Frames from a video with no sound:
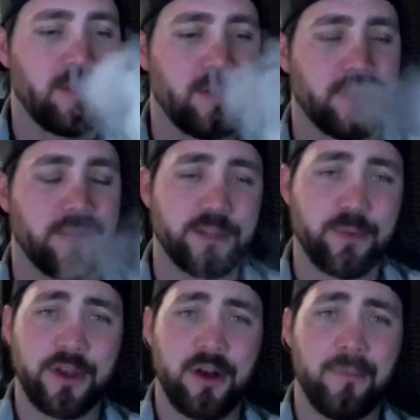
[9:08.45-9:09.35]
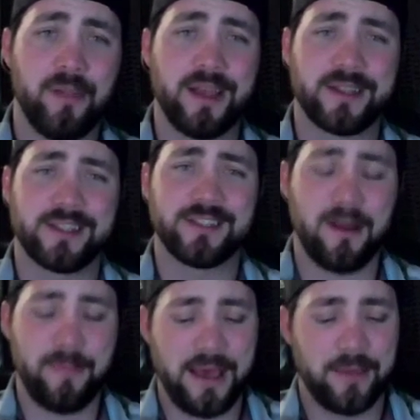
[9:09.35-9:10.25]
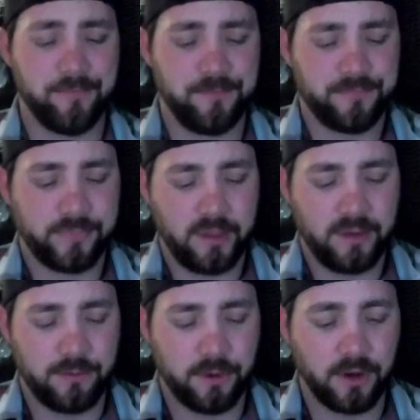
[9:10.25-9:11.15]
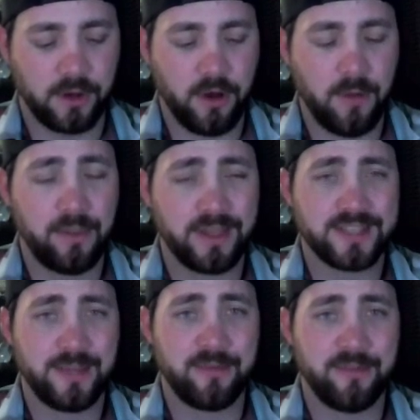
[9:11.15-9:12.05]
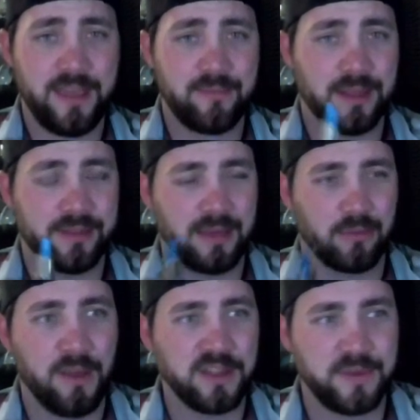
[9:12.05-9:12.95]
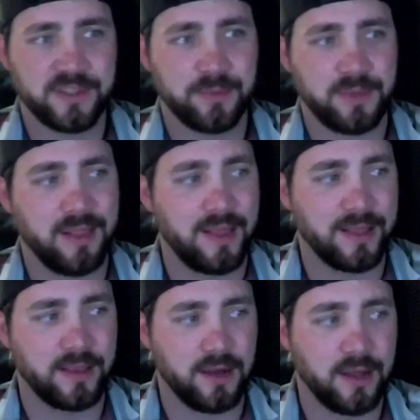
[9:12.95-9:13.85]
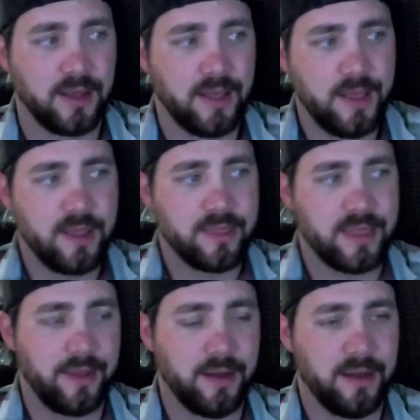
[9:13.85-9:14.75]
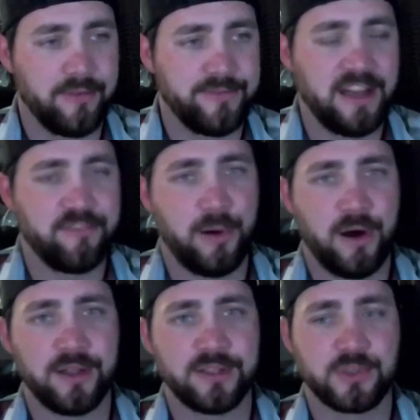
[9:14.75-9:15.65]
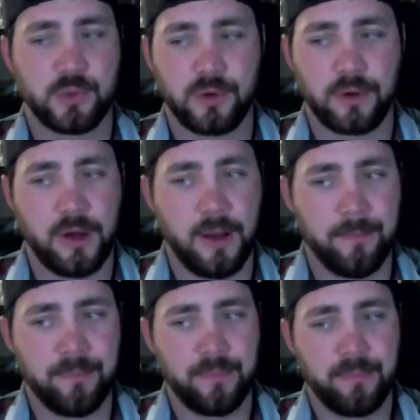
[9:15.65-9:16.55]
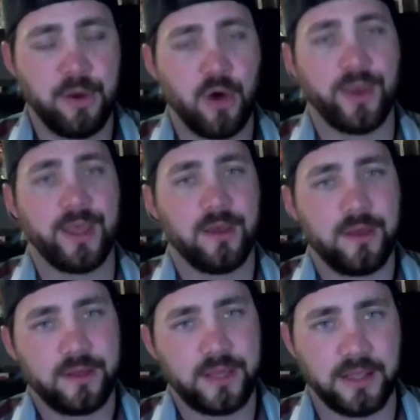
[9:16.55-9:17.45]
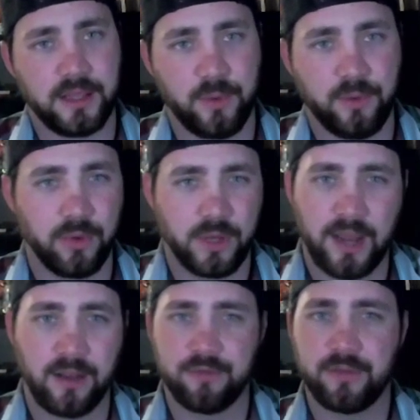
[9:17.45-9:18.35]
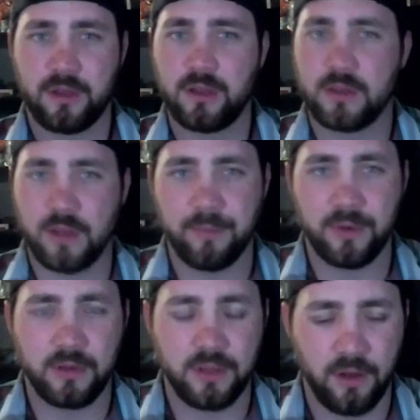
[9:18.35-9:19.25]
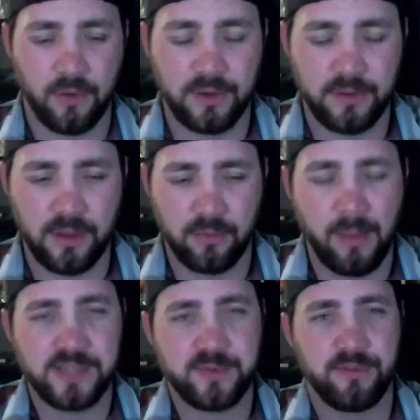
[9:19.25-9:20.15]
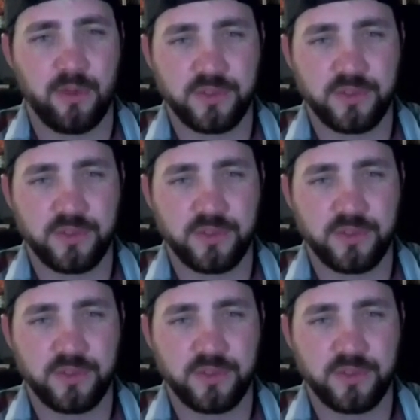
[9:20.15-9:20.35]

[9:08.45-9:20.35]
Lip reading: That's pretty complex. That's not bad. For a complex type of vape, that reminds me of something that like that 5 Ponds or Poet E-Liquid would kind of come, it reminds me of those